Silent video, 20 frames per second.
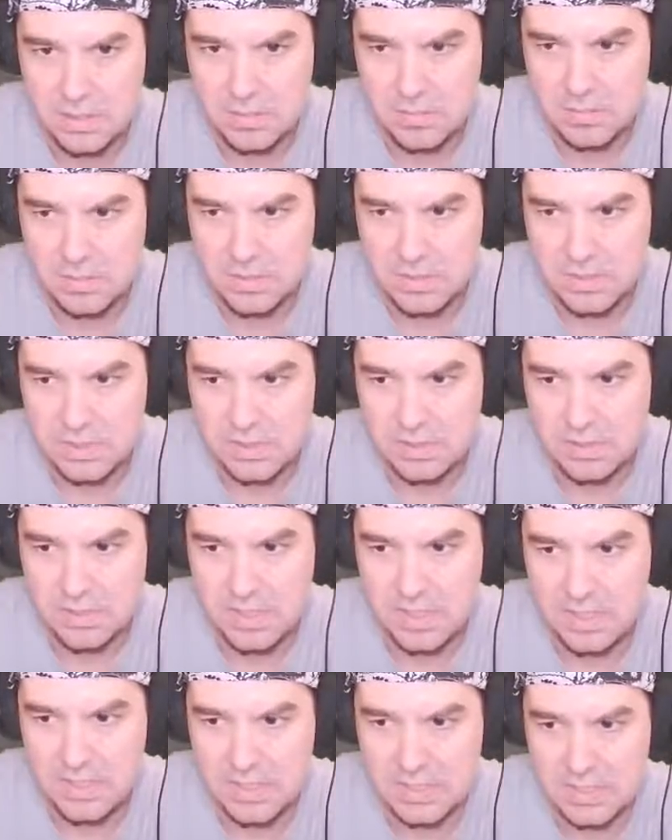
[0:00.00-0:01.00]
We're still
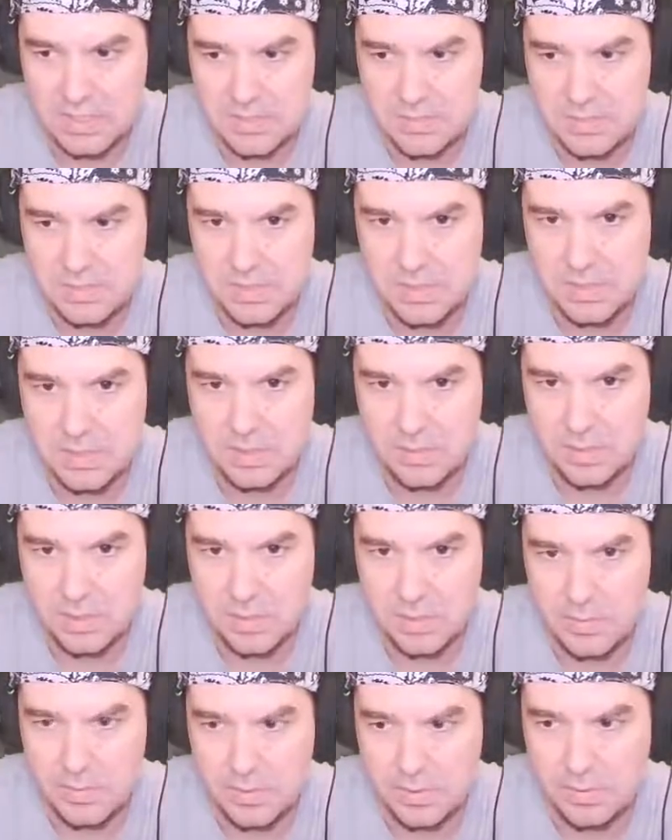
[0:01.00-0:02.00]
gaining speed going
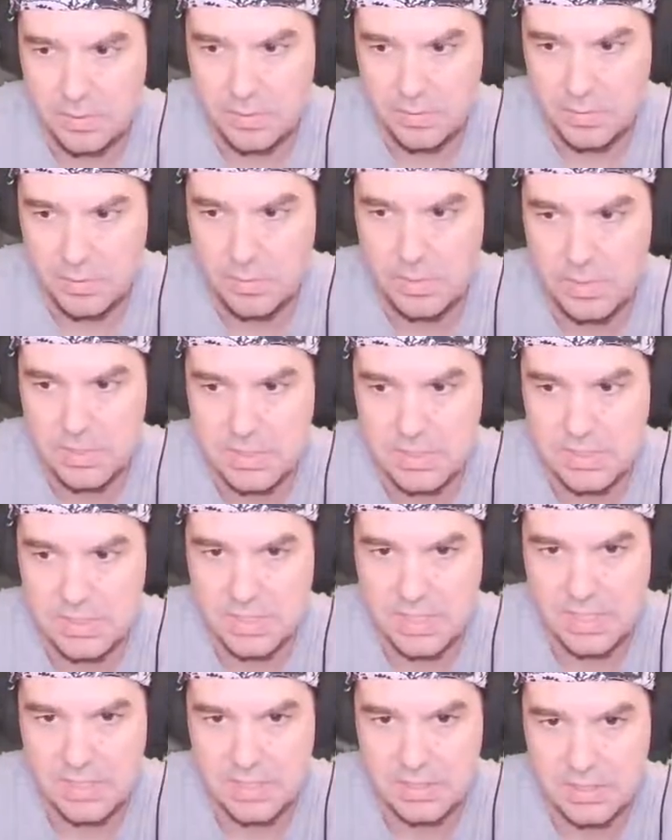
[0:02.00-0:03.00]
uphill. You want to see
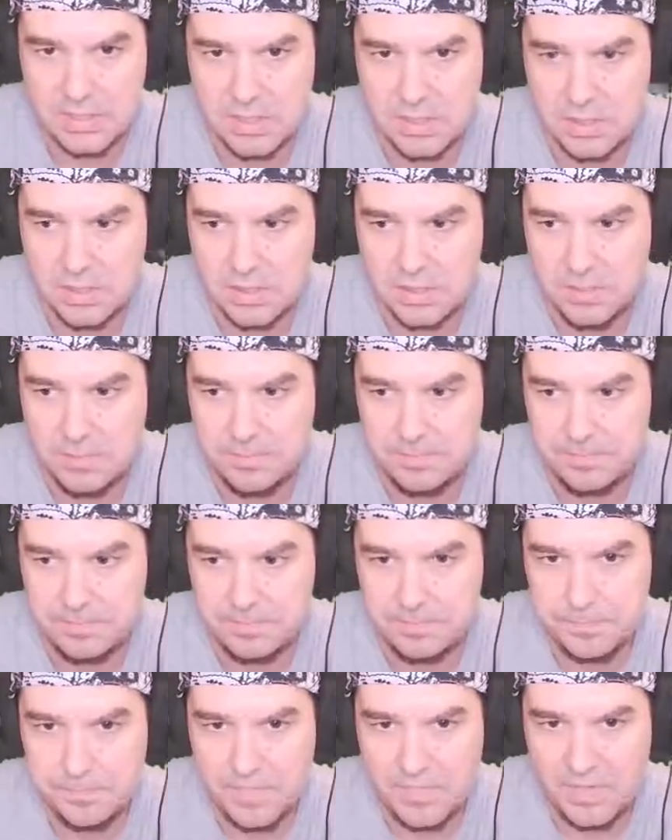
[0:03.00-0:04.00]
that? That's good.
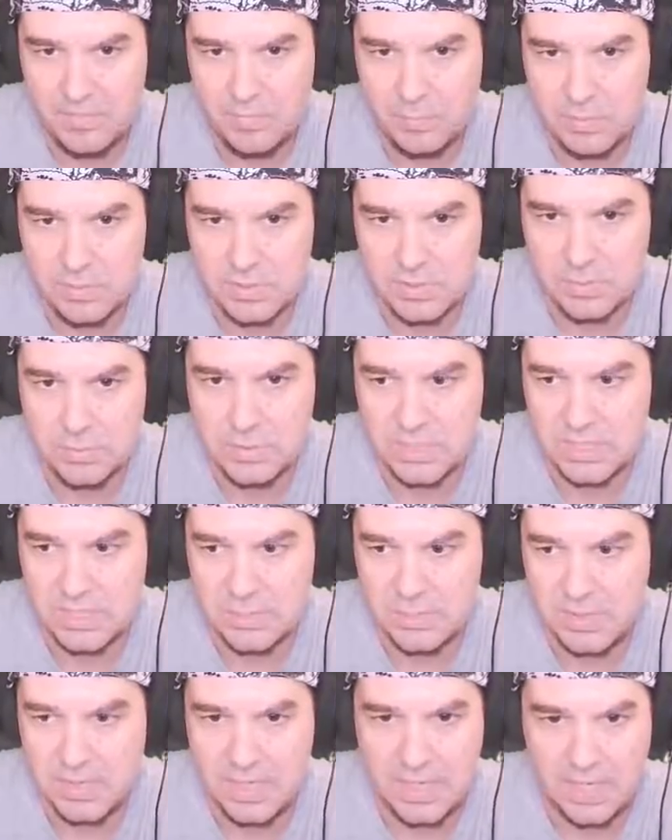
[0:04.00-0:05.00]
If it was losing
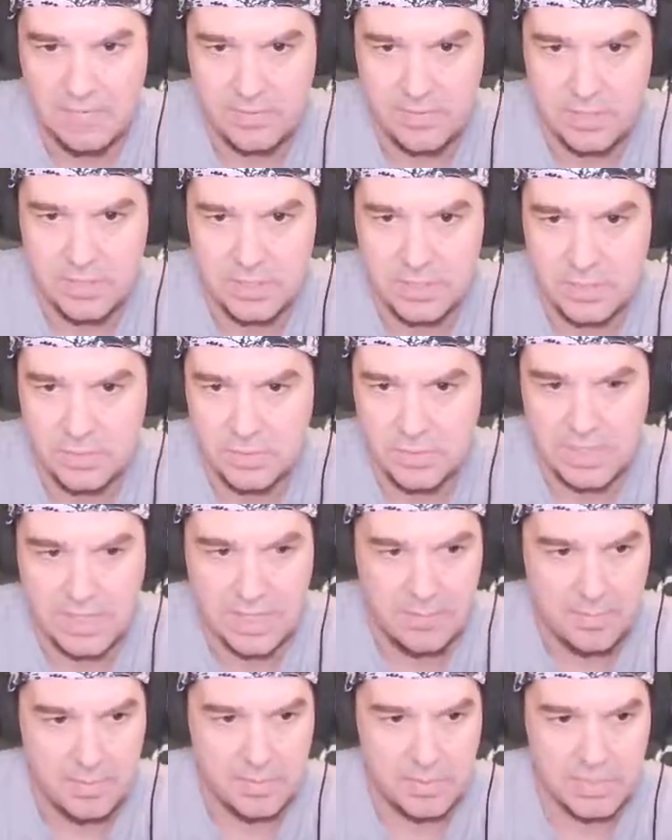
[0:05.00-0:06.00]
speed, I have an issue with
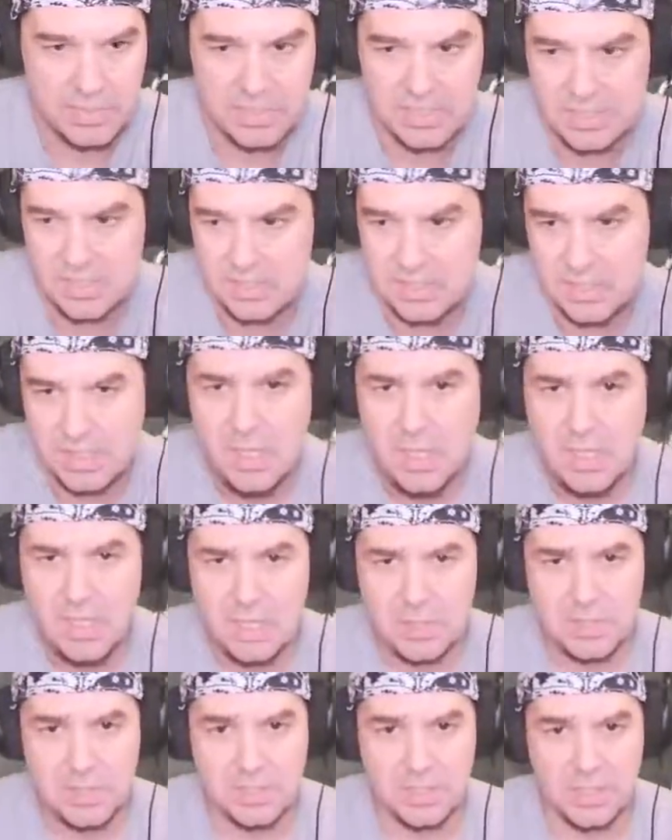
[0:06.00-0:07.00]
that. But we didn't.
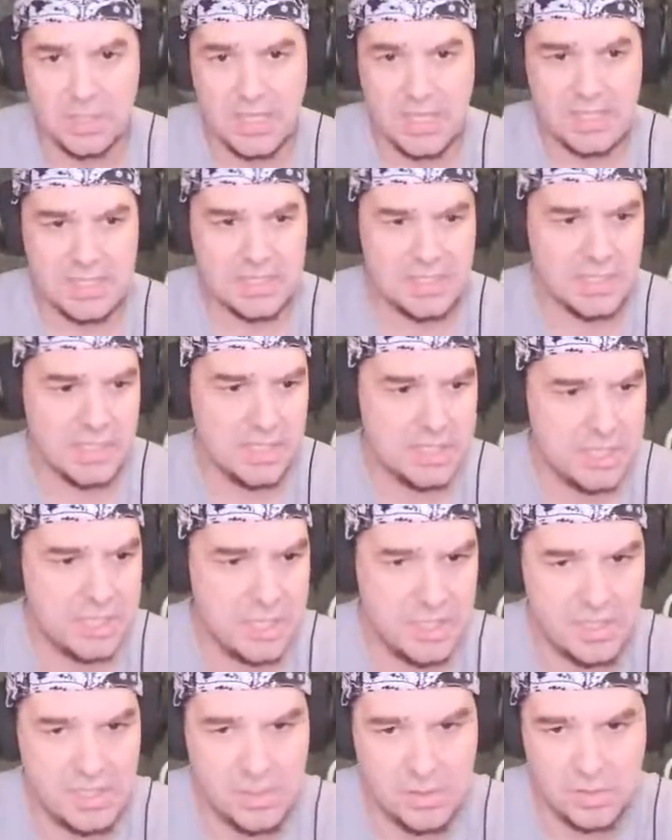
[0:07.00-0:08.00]
So the last thing to check
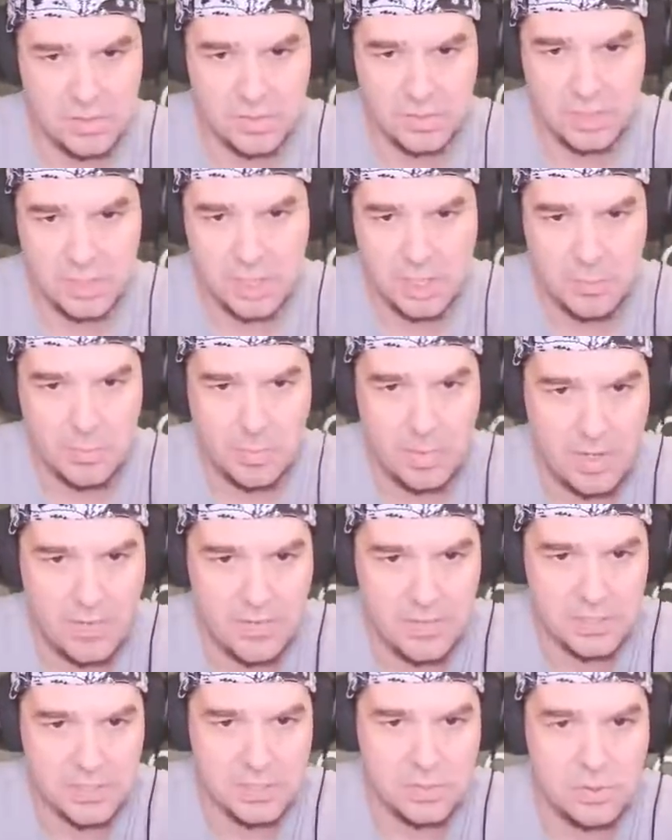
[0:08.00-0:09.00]
here is we're going to come around
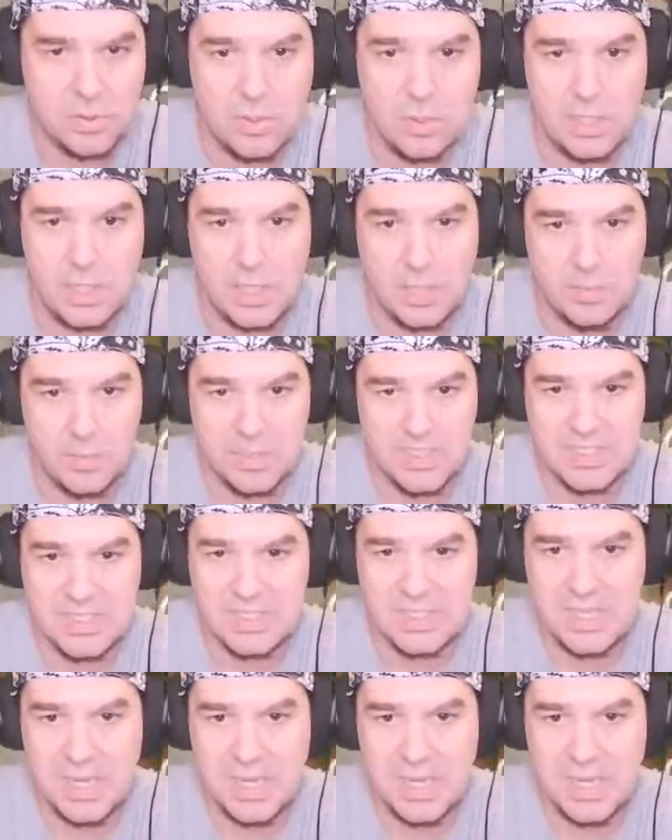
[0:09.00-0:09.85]
this turn, and I want to see